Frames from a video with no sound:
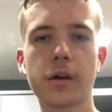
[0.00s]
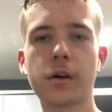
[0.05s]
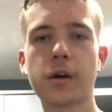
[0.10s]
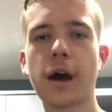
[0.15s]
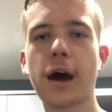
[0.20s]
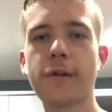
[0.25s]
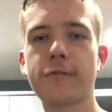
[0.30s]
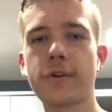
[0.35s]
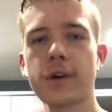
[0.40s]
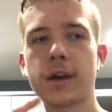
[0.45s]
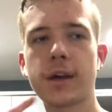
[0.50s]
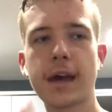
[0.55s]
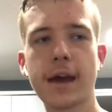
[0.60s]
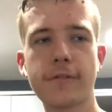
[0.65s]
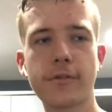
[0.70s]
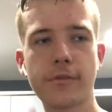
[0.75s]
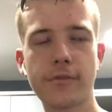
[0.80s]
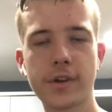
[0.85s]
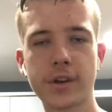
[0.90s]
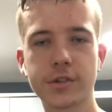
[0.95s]
I think
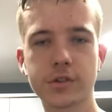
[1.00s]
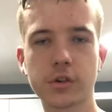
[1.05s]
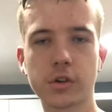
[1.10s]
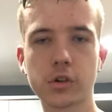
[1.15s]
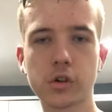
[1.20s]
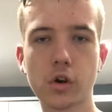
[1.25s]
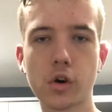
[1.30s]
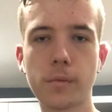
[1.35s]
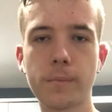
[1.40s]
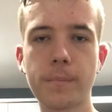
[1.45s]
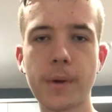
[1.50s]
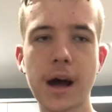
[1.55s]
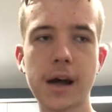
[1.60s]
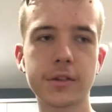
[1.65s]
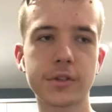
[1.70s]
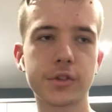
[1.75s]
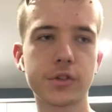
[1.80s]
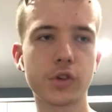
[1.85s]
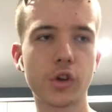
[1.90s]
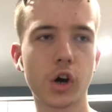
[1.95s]
everything's going to go
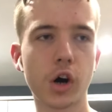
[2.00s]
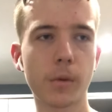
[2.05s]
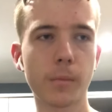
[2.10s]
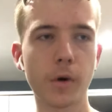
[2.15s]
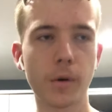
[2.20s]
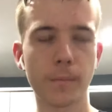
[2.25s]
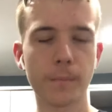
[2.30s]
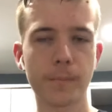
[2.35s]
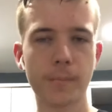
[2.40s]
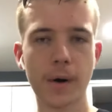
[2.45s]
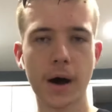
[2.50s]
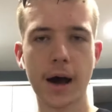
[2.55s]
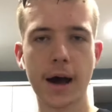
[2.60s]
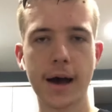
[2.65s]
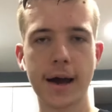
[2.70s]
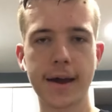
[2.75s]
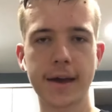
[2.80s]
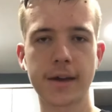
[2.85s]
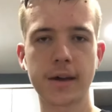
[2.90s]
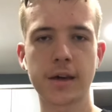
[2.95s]
back to normal
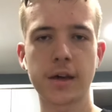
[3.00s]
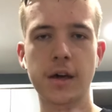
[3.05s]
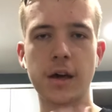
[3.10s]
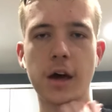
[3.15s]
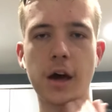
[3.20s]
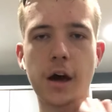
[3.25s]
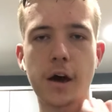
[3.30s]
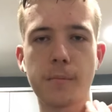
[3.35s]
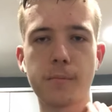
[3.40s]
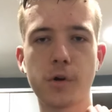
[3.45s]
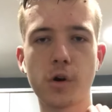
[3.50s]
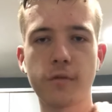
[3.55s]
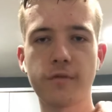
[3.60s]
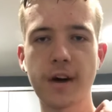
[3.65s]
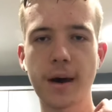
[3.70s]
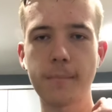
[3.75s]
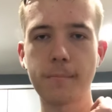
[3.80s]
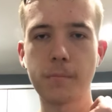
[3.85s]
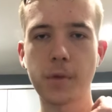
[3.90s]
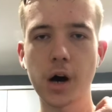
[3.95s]
by
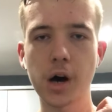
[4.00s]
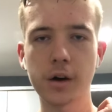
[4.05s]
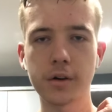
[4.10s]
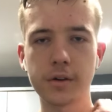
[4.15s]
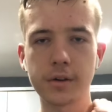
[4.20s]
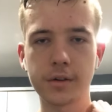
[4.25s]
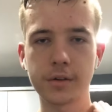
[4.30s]
November,